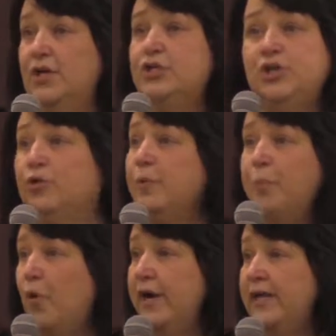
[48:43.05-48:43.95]
Don't
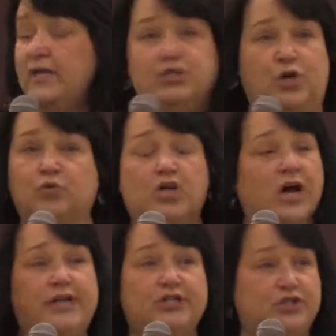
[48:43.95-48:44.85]
abort it. Don't
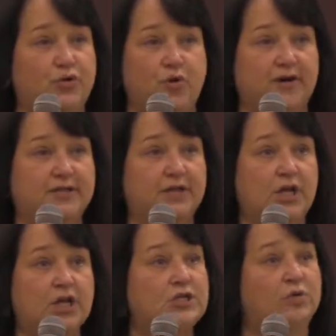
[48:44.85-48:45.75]
cut it short.
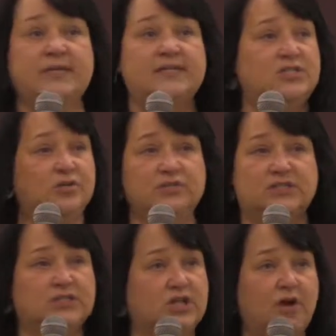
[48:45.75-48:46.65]
Don't get so
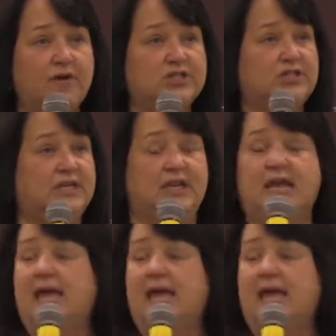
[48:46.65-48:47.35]
discouraged and